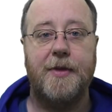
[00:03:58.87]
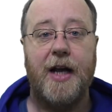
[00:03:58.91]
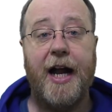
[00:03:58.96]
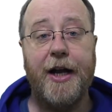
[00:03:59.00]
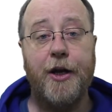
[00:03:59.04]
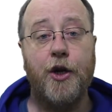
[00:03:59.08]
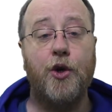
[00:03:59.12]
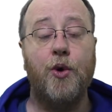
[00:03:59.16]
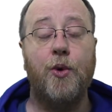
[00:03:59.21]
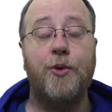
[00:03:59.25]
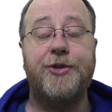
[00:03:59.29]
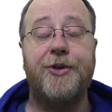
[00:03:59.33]

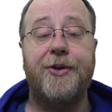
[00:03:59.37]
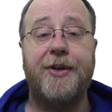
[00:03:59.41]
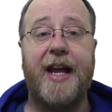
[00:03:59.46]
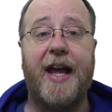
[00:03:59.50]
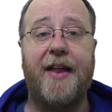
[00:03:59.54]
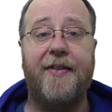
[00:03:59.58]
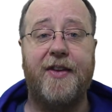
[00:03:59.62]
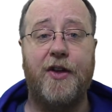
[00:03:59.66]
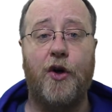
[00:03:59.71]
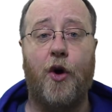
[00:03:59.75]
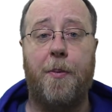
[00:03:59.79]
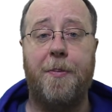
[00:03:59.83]
And you can also
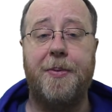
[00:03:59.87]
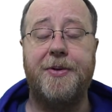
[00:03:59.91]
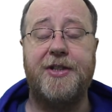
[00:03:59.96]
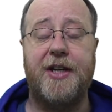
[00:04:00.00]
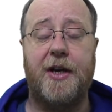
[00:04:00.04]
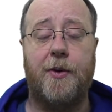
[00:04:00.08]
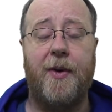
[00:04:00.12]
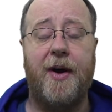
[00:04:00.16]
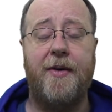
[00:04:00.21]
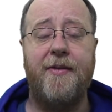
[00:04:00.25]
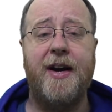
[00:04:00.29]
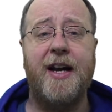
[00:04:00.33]
get the
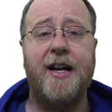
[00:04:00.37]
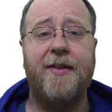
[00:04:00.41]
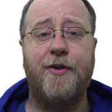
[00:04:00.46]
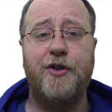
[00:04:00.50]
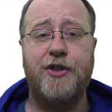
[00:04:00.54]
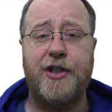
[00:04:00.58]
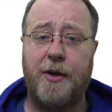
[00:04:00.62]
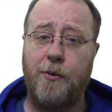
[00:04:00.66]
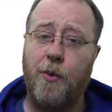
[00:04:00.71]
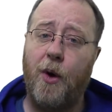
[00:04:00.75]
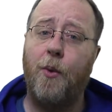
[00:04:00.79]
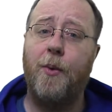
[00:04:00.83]
opposite way around. If
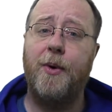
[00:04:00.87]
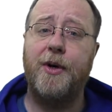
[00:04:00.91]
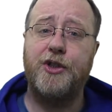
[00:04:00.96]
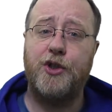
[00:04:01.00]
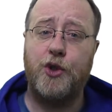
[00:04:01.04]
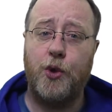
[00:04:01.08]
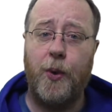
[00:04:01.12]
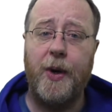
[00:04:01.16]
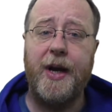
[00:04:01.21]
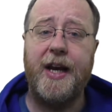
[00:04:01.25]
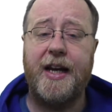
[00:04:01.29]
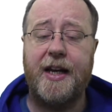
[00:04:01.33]
you say, well, we'll
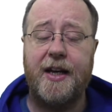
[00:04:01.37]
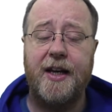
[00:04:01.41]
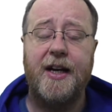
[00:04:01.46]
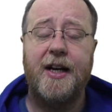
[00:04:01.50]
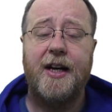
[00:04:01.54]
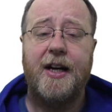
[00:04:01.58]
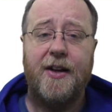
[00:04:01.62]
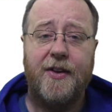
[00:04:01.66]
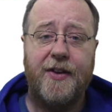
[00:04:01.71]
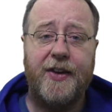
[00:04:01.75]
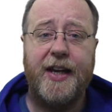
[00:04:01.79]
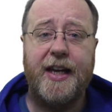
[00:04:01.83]
tweak
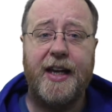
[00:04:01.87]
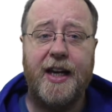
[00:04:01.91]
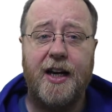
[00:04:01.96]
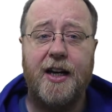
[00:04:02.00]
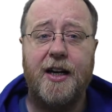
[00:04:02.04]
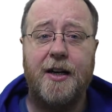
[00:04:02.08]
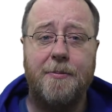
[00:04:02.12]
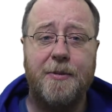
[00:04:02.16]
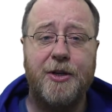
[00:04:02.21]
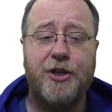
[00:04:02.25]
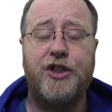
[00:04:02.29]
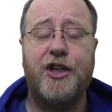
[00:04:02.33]

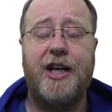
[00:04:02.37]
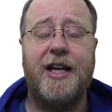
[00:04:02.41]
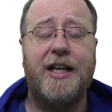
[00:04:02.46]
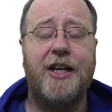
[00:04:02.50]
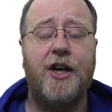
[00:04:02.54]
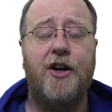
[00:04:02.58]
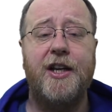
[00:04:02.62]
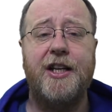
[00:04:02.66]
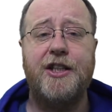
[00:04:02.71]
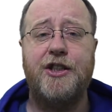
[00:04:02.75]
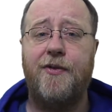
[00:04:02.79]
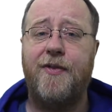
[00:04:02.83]
the machine
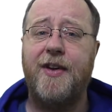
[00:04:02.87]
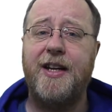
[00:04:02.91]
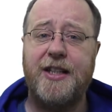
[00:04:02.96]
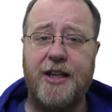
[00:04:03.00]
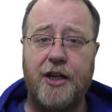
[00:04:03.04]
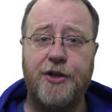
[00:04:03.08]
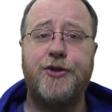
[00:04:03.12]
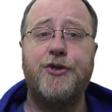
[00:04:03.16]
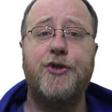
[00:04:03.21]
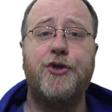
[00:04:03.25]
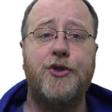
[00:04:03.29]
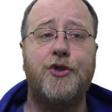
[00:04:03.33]
learning so that it
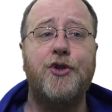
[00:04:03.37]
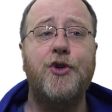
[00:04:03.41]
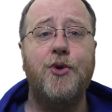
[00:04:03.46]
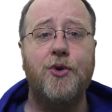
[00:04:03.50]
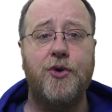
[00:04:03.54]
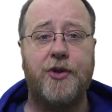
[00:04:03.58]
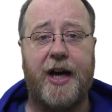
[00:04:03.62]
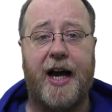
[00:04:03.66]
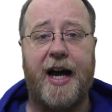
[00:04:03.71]
doesn't do